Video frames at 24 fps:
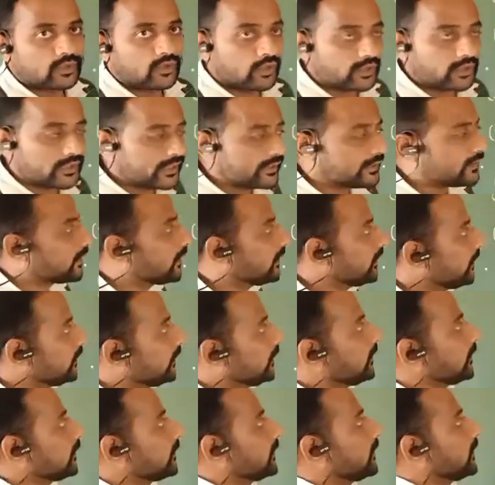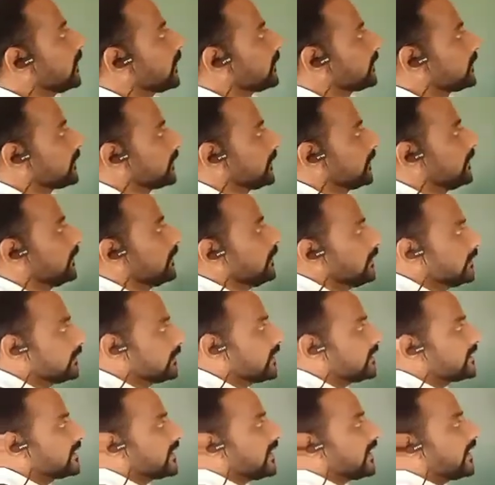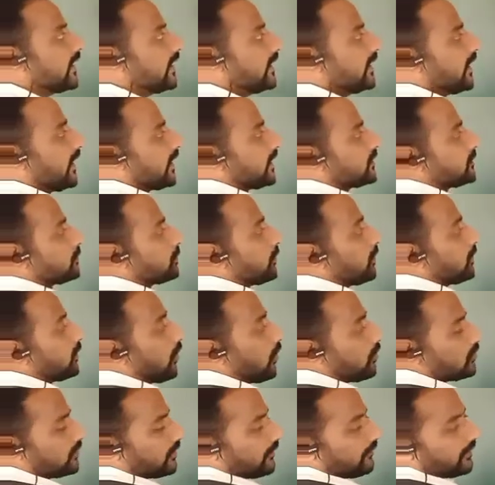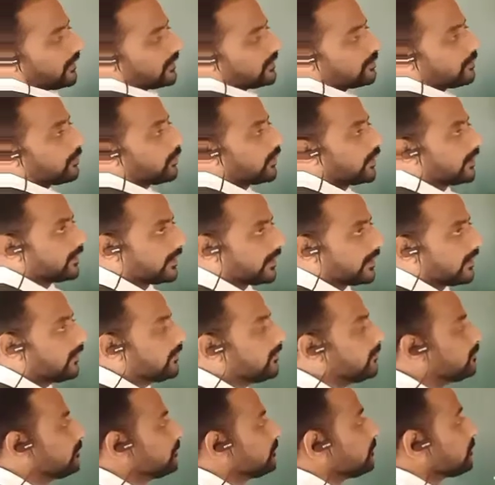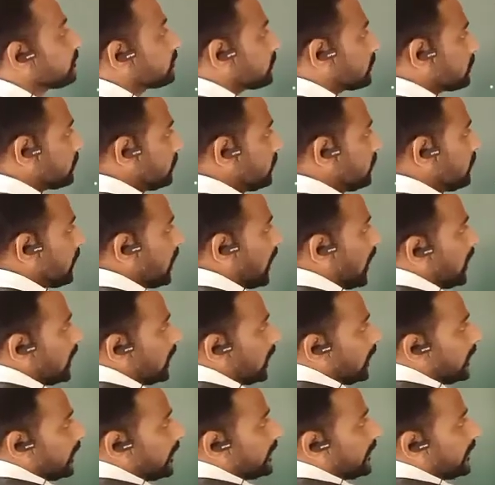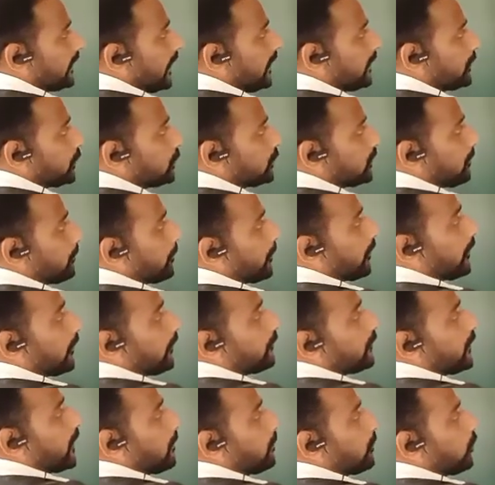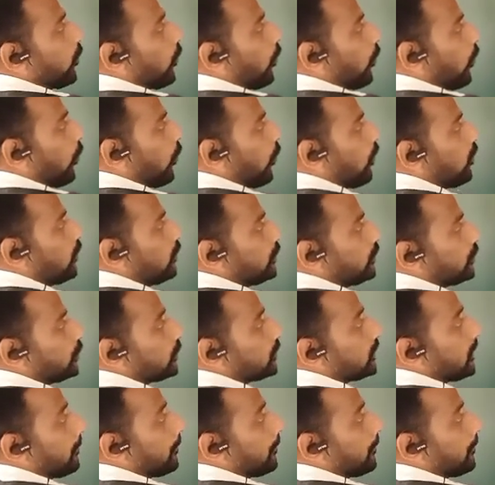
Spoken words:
Got it? Yes. The second laws of exponent here. A to the power of m whole to